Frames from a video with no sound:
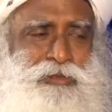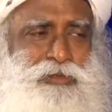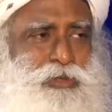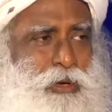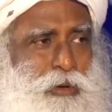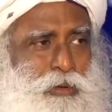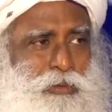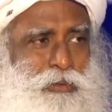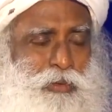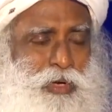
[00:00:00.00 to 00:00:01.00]

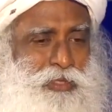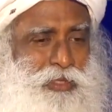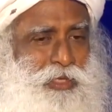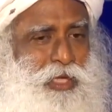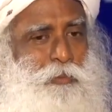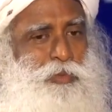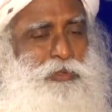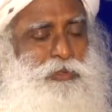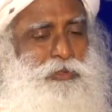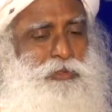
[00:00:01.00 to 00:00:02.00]
So one thing
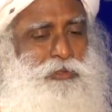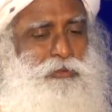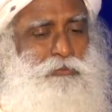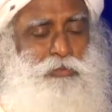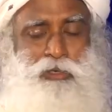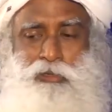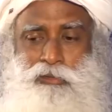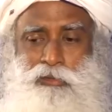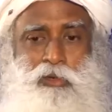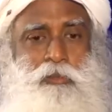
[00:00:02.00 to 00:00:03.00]
happened, because
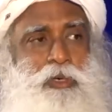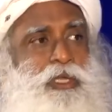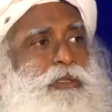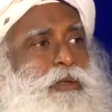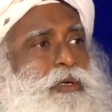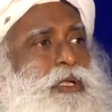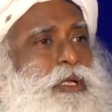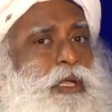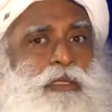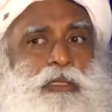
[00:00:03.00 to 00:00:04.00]
nobody taught her
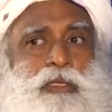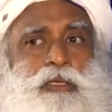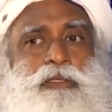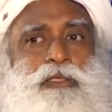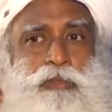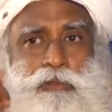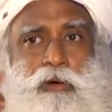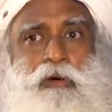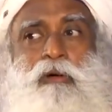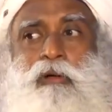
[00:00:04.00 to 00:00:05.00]
anything, she was
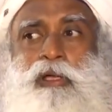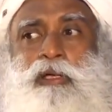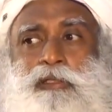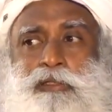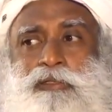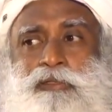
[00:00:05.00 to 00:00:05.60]
all ears,